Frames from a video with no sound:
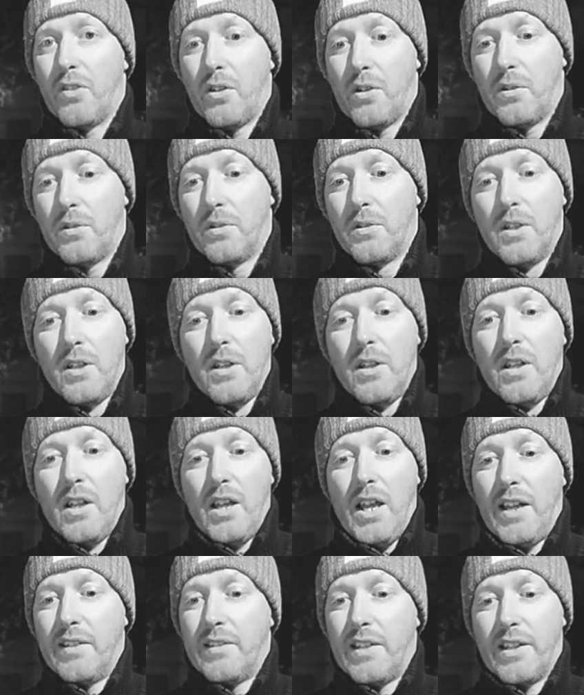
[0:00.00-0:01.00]
So,
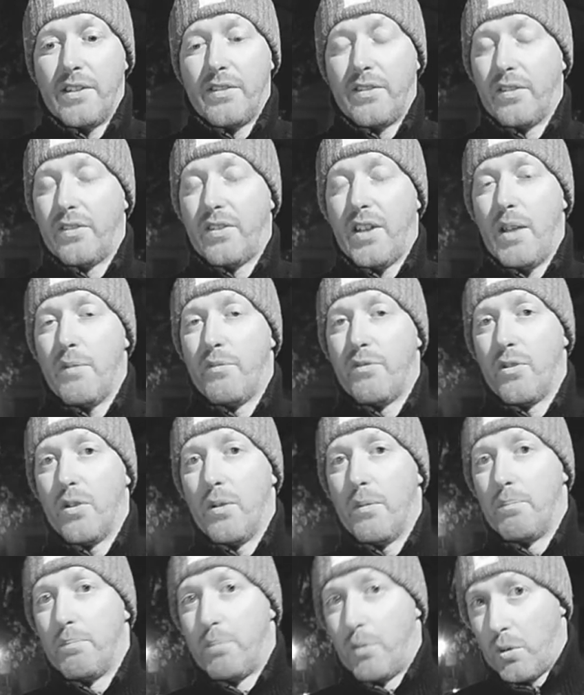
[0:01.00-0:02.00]
and that is the same for
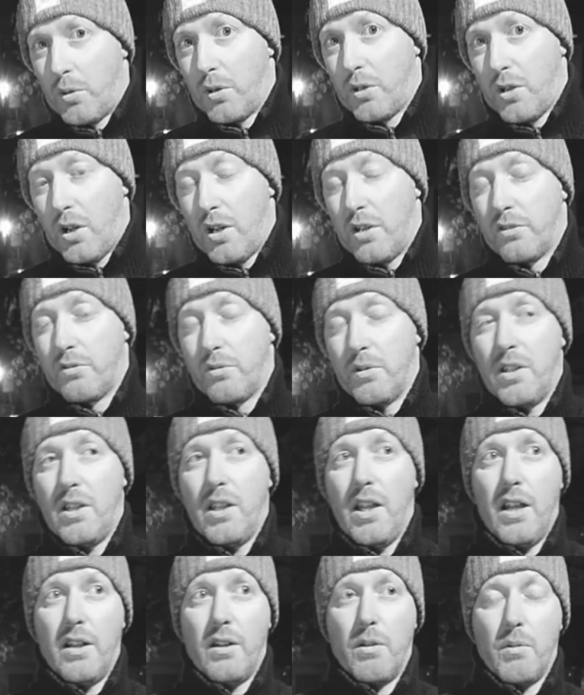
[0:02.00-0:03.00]
a poorer
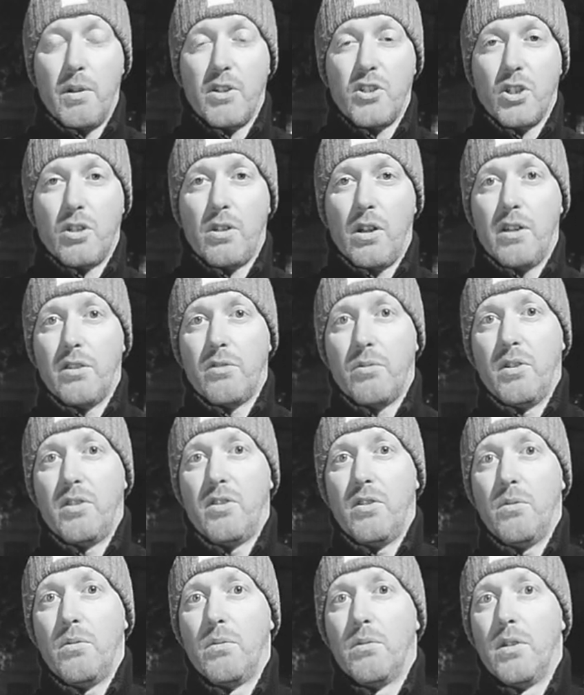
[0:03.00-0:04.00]
country and a richer country
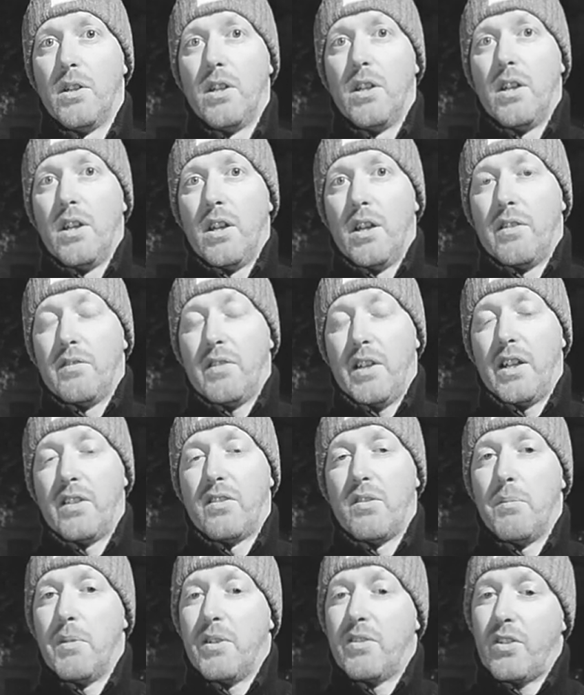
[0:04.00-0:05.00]
too. I think
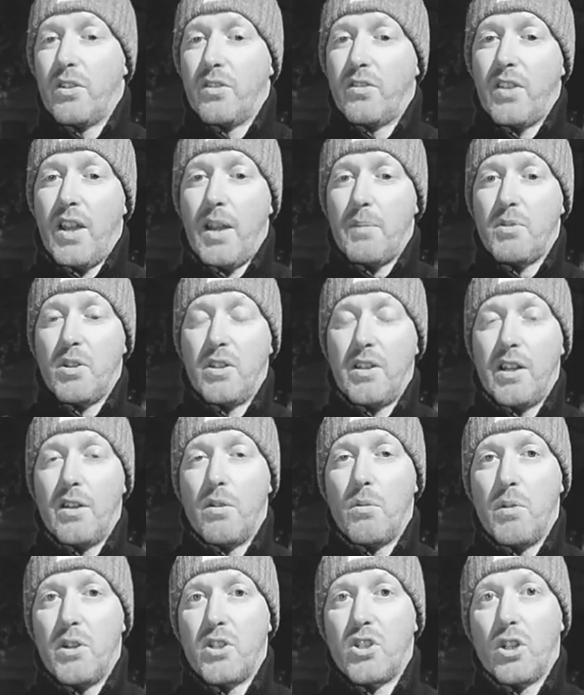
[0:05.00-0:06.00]
it's a misconception that
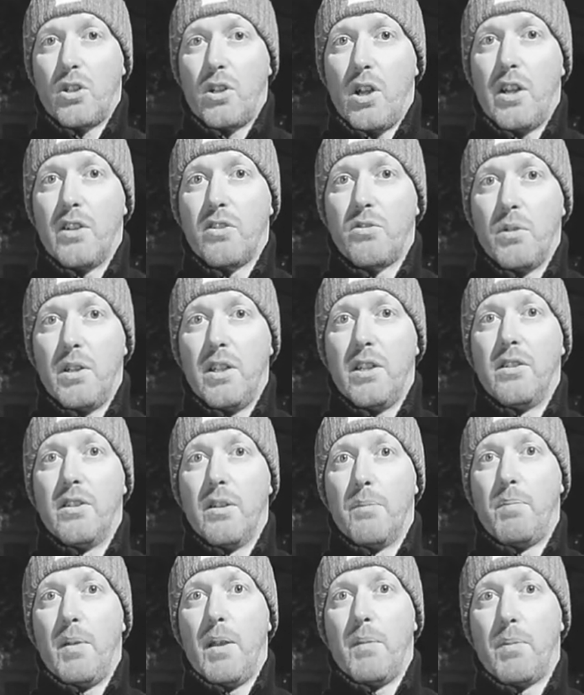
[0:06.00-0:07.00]
a richer country,
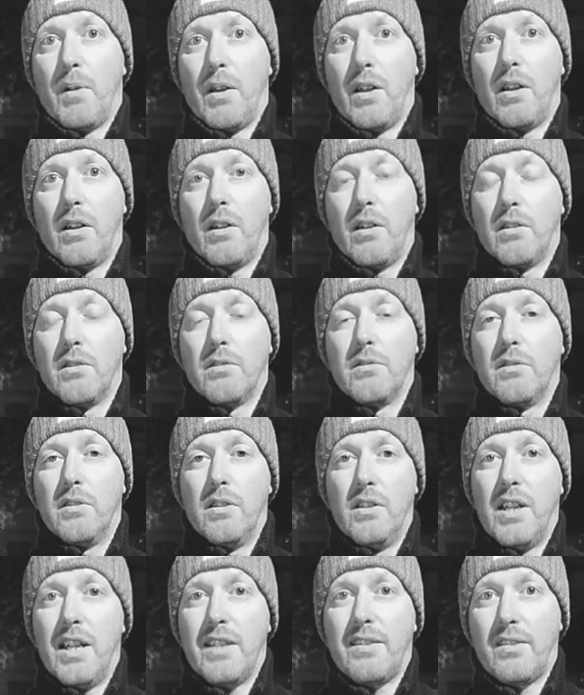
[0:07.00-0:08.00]
the people are
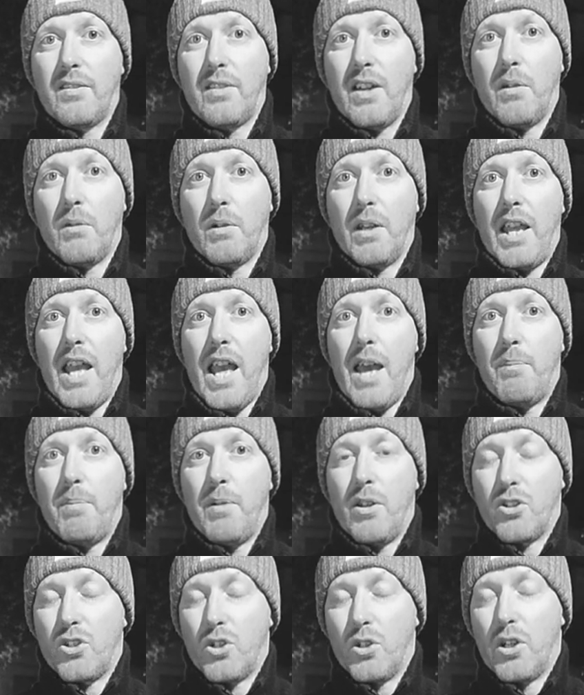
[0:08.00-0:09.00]
necessarily
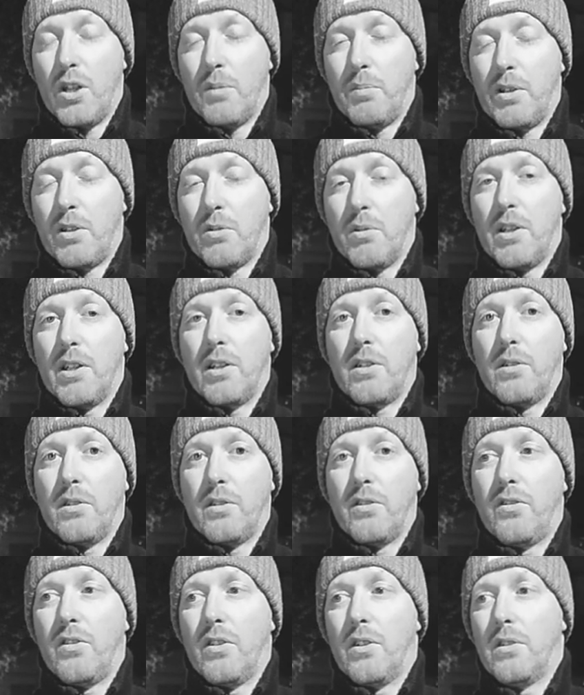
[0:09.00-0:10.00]
happier, should not be critical.
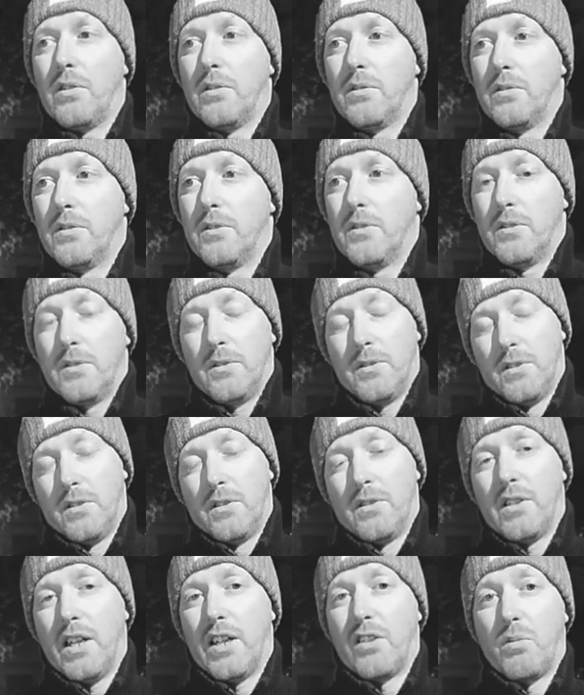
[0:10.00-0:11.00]
So
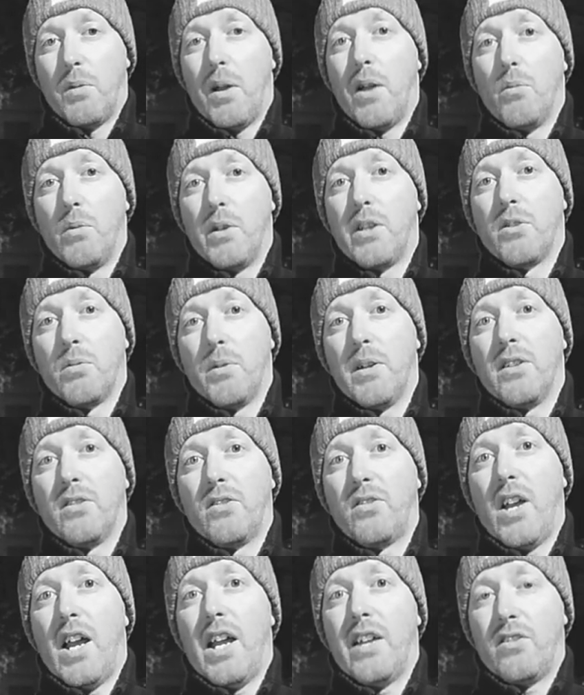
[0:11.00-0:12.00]
that's why we
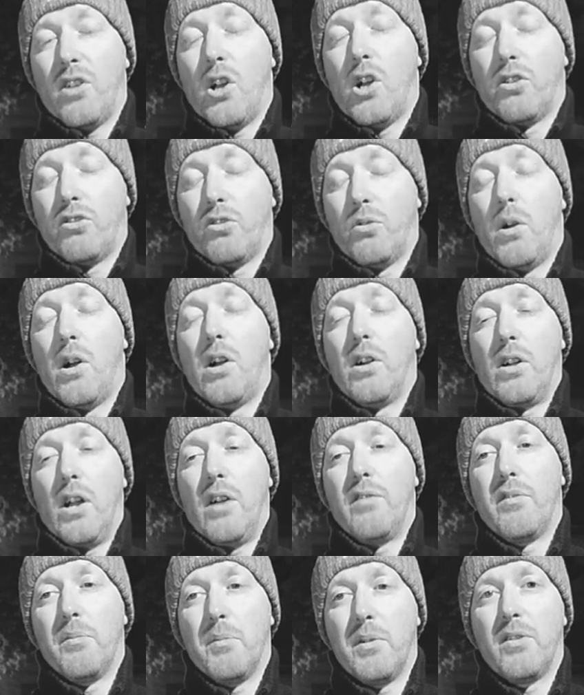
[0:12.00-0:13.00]
criticize also our
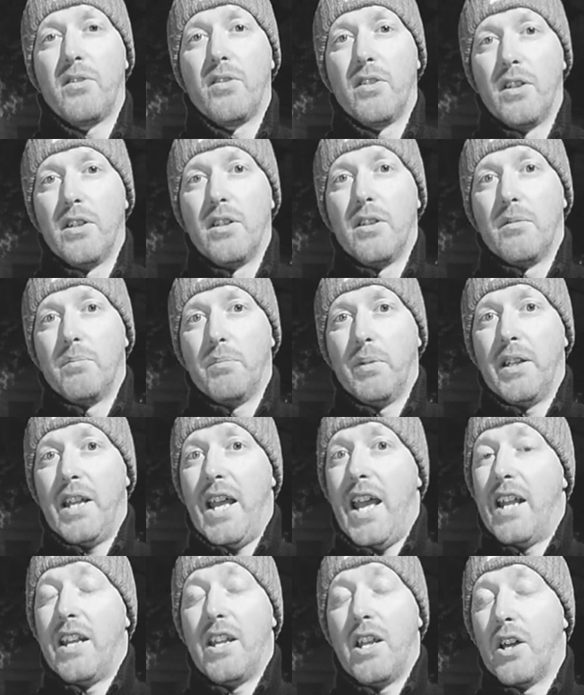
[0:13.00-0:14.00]
governments, but
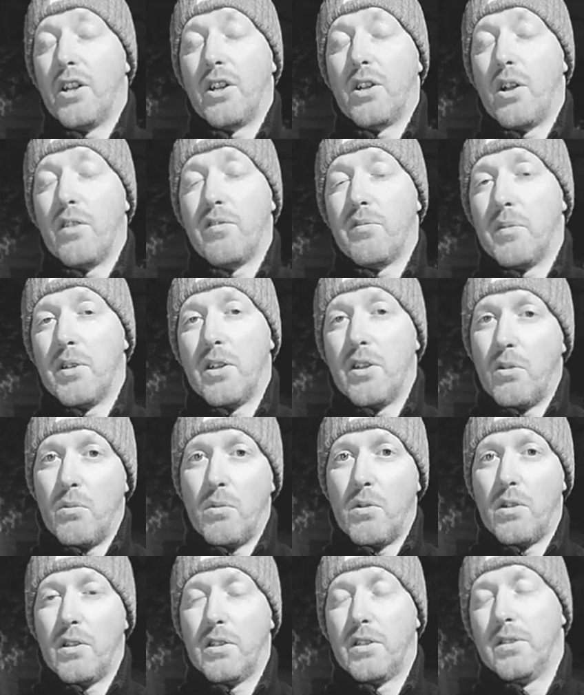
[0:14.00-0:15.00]
any other government in the
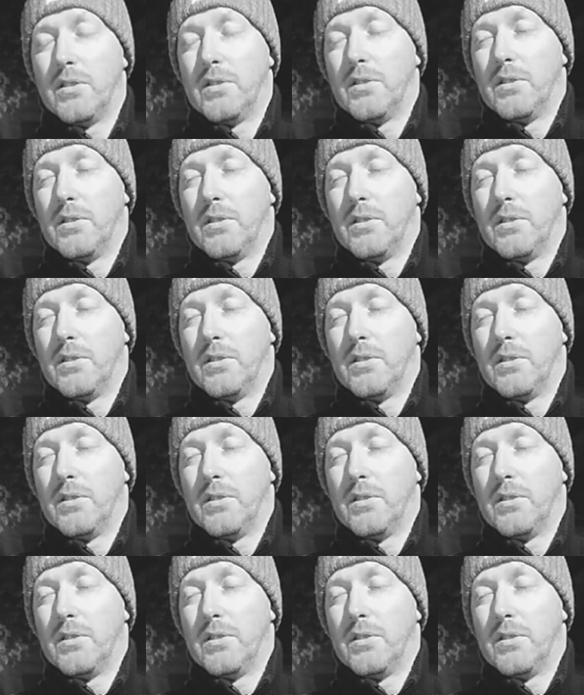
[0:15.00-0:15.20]
world.